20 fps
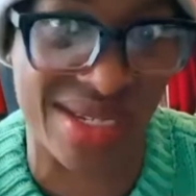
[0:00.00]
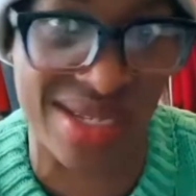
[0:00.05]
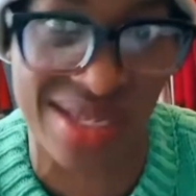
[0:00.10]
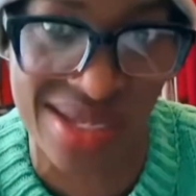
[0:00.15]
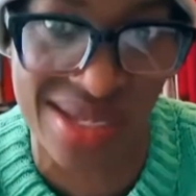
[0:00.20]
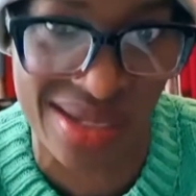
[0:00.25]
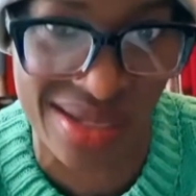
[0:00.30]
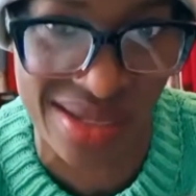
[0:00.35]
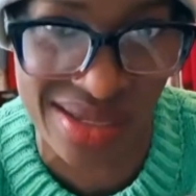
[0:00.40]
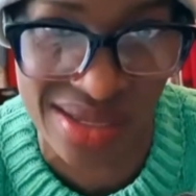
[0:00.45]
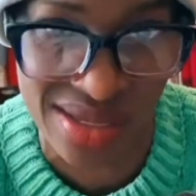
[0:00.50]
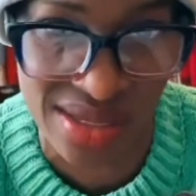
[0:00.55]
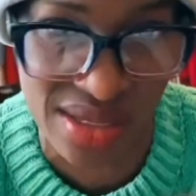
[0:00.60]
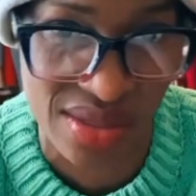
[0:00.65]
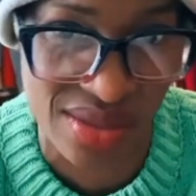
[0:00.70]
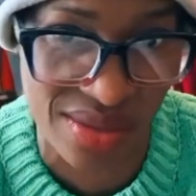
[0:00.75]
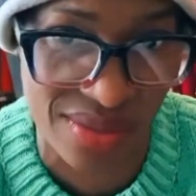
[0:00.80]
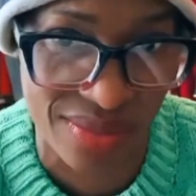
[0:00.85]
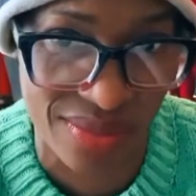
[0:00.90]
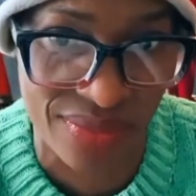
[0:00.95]

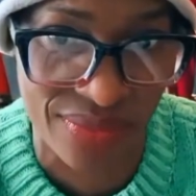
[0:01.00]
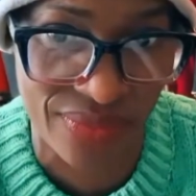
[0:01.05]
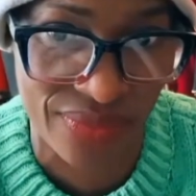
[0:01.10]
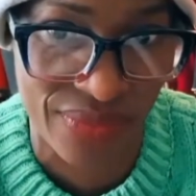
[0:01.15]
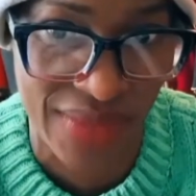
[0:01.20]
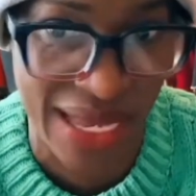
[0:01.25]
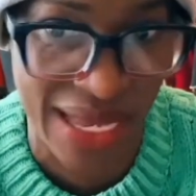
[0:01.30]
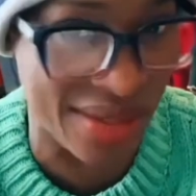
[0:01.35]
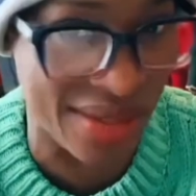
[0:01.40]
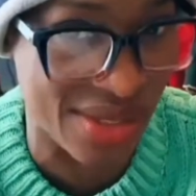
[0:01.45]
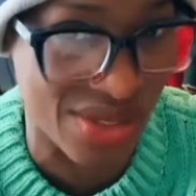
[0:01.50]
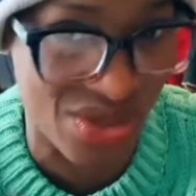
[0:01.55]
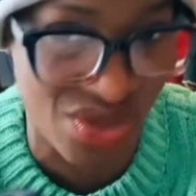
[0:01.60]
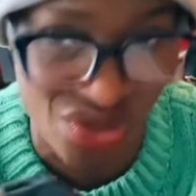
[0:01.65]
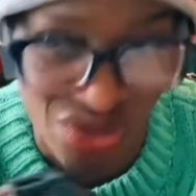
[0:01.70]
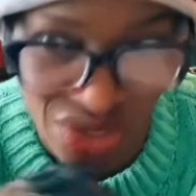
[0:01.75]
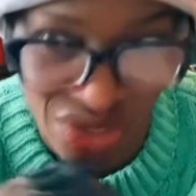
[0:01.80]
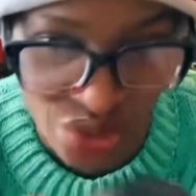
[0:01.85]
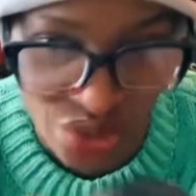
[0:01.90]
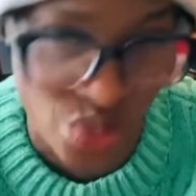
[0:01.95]
kids and
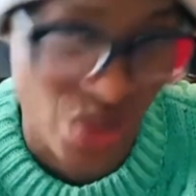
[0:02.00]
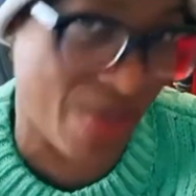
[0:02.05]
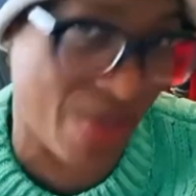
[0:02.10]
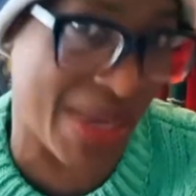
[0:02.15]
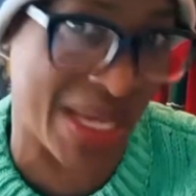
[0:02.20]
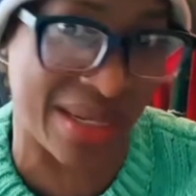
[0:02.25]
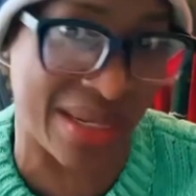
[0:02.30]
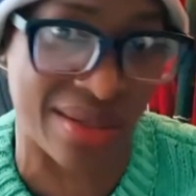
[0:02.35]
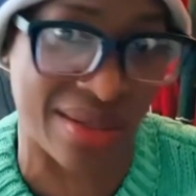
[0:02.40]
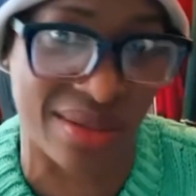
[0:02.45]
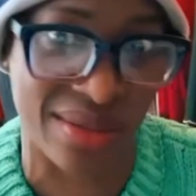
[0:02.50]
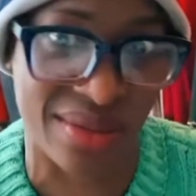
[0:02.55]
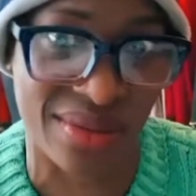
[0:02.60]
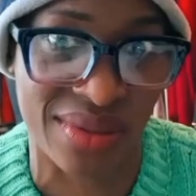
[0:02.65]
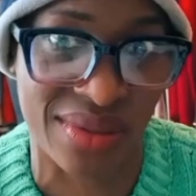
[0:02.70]
street women,